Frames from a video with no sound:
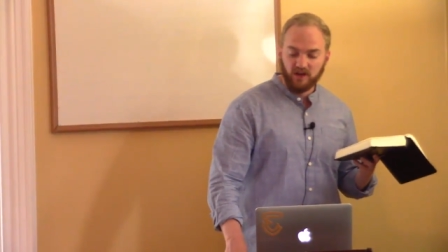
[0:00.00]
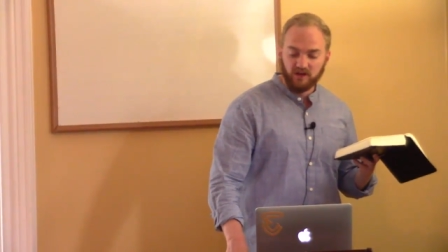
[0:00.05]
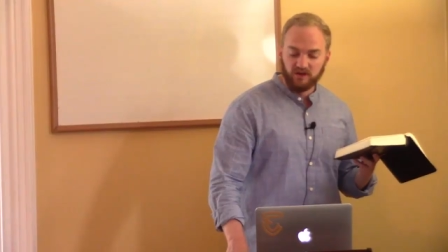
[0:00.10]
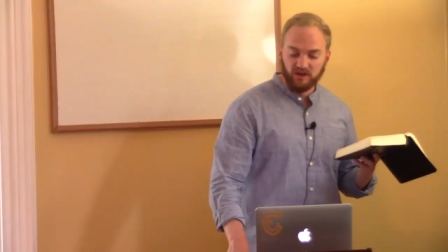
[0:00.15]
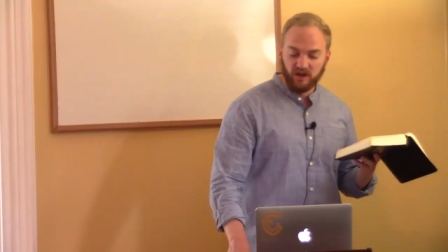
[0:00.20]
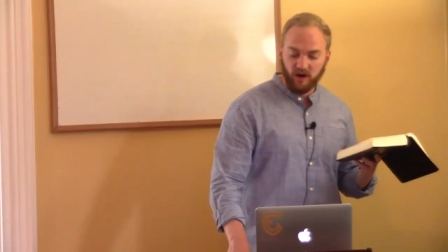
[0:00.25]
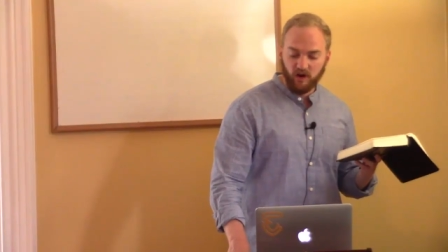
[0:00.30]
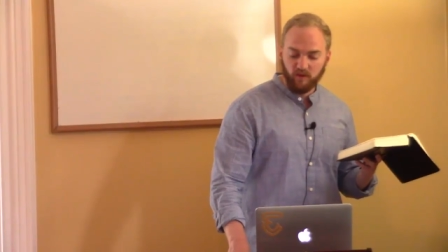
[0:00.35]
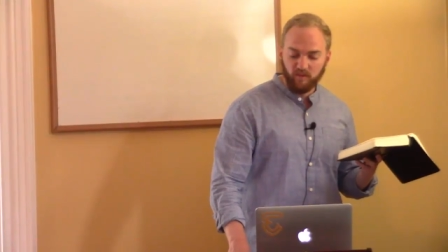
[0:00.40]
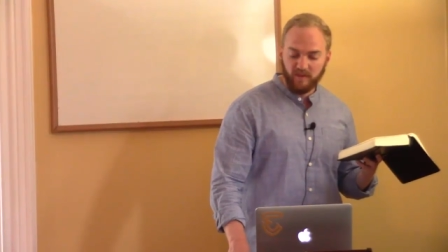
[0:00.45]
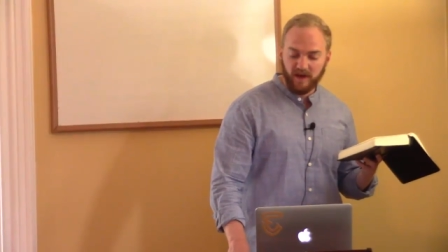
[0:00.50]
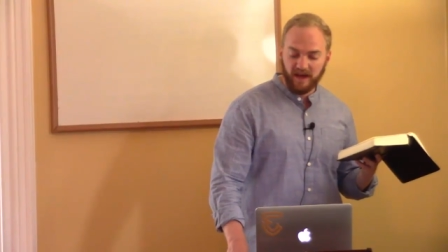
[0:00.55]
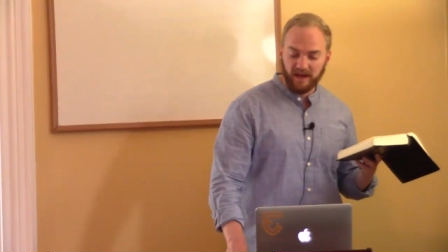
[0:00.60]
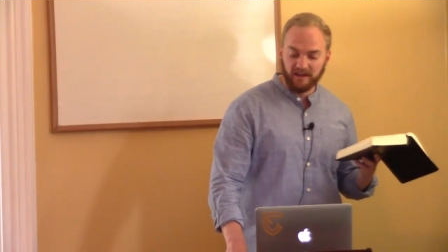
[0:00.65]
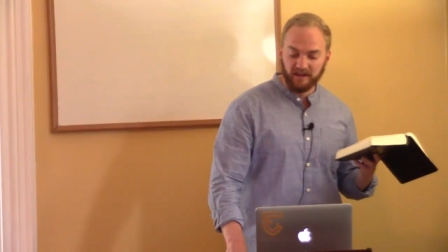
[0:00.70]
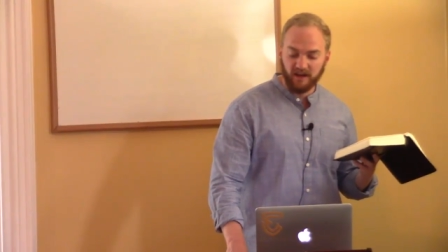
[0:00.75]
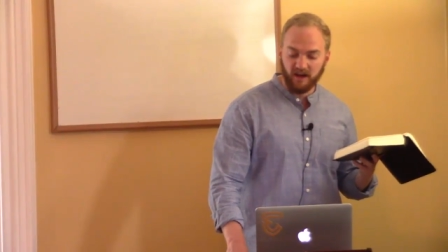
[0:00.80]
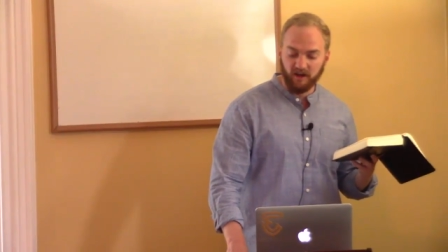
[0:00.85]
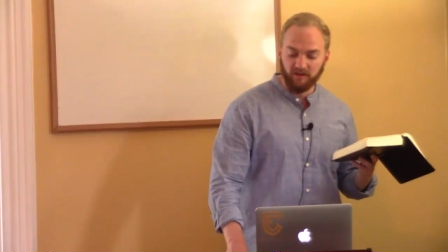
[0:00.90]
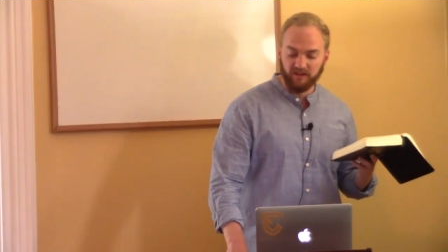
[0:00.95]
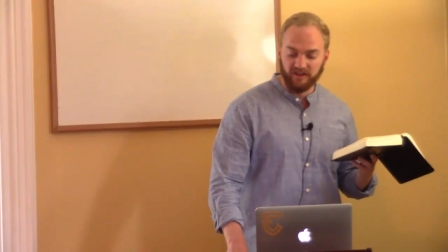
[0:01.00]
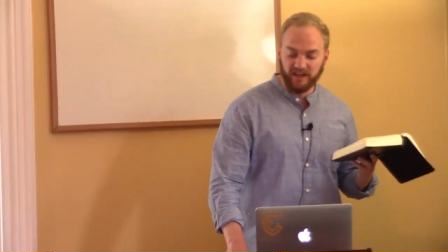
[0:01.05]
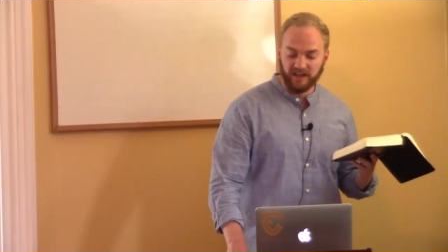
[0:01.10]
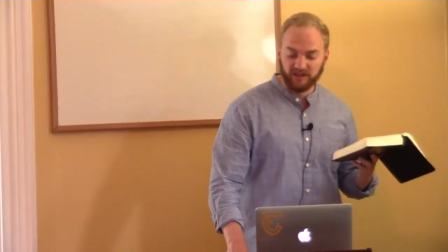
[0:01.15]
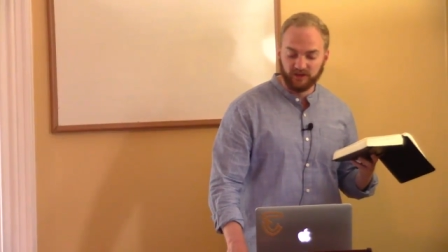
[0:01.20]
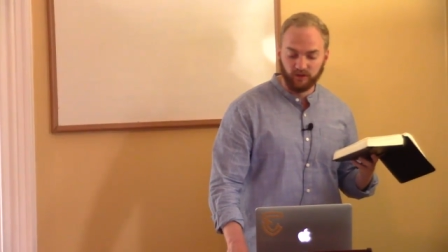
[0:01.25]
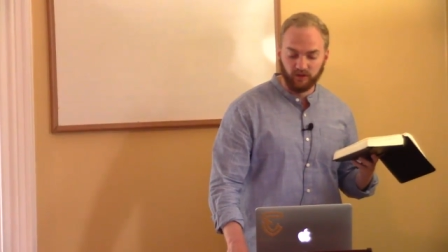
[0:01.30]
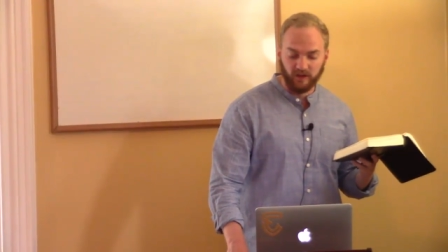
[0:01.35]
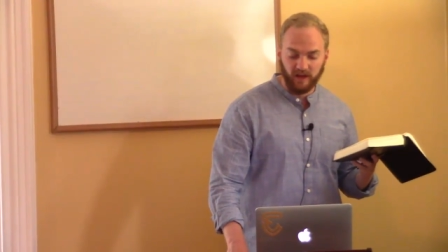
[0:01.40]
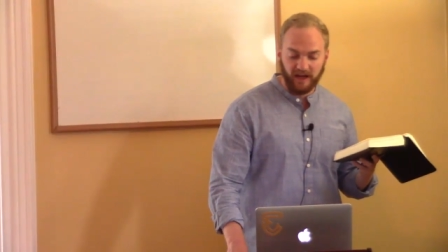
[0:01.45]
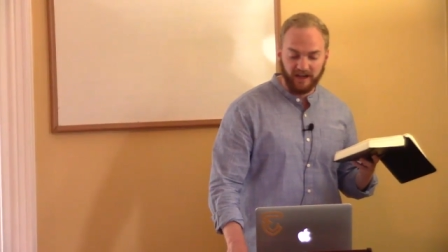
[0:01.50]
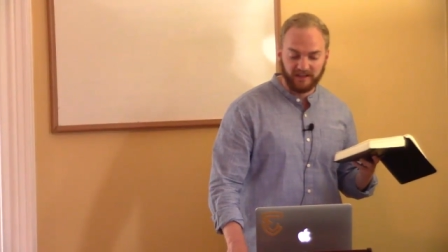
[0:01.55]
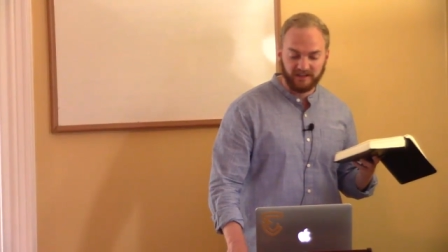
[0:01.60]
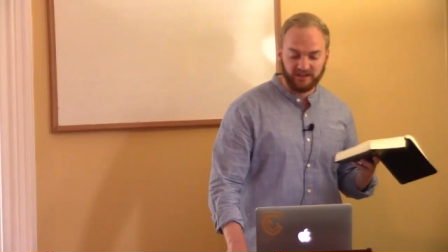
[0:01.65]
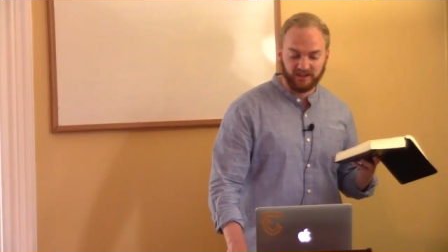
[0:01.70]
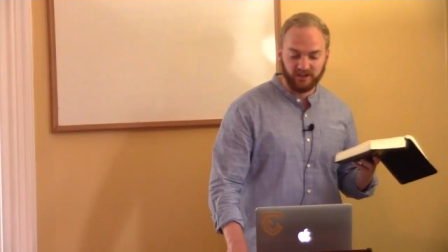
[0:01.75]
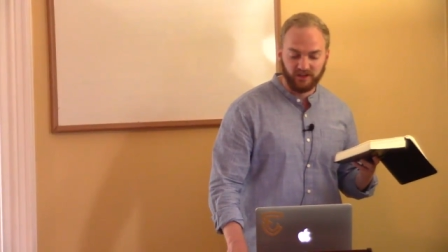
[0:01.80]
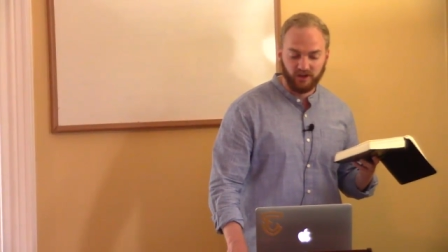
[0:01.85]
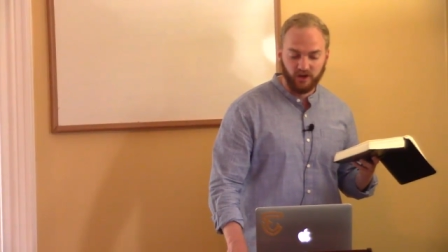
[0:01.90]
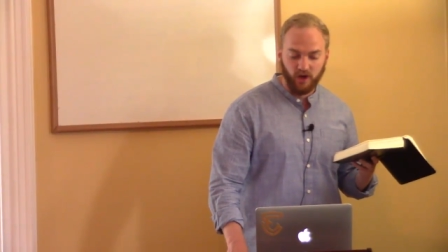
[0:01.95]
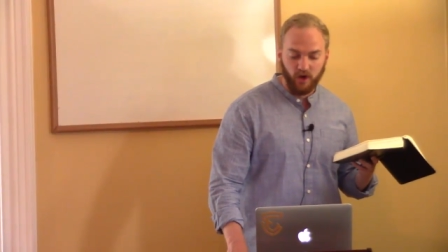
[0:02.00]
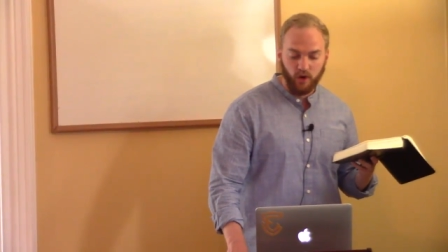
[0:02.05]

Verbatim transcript: No men of the Israelites